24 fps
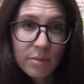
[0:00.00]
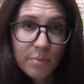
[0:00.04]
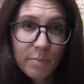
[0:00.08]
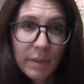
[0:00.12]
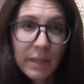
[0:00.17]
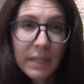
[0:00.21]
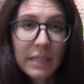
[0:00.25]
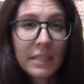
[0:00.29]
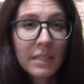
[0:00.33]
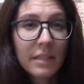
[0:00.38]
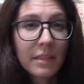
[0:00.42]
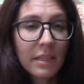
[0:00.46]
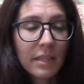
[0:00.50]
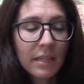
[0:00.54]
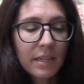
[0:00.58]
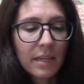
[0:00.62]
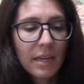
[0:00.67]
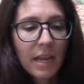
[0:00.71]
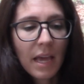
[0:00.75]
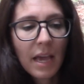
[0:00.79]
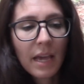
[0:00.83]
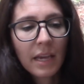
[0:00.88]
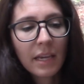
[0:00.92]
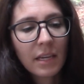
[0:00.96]
but I did the
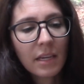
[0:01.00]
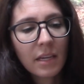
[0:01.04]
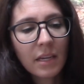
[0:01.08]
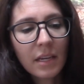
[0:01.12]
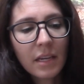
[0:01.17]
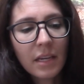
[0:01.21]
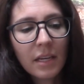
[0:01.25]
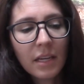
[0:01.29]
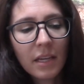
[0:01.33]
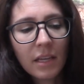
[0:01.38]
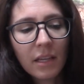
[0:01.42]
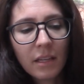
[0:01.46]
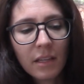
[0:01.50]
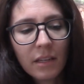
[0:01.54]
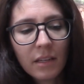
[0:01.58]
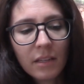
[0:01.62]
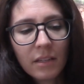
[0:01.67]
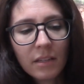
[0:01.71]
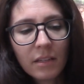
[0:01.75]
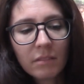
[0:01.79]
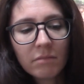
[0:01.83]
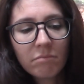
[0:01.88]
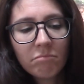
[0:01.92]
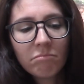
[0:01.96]
neck in
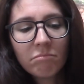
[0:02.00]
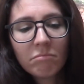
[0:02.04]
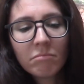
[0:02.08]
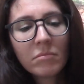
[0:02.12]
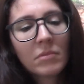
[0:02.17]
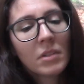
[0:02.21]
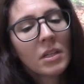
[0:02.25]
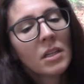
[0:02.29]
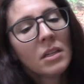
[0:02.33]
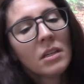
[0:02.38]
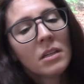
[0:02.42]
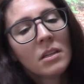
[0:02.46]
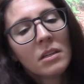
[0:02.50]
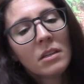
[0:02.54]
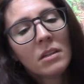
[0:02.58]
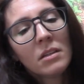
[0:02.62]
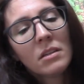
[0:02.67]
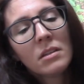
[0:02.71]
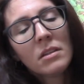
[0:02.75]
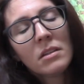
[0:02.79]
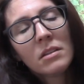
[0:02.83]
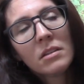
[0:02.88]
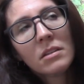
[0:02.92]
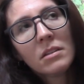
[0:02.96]

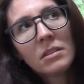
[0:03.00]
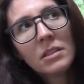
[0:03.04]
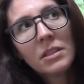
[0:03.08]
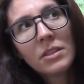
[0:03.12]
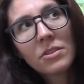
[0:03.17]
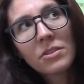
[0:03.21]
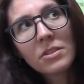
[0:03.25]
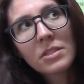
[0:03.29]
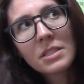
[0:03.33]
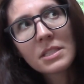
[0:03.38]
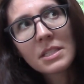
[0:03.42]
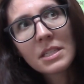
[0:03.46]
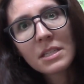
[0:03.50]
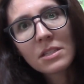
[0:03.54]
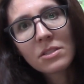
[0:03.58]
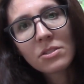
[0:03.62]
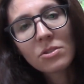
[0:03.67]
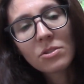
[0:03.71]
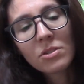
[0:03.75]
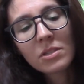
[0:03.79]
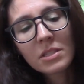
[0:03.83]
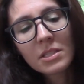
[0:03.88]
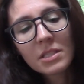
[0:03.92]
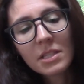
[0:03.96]
either a 6
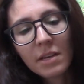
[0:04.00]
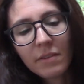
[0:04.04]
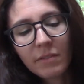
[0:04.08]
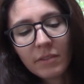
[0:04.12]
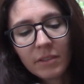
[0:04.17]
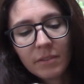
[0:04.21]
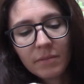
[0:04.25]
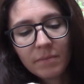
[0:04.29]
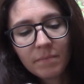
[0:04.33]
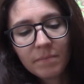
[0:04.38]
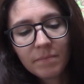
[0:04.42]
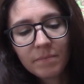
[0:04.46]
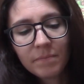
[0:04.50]
or a 7.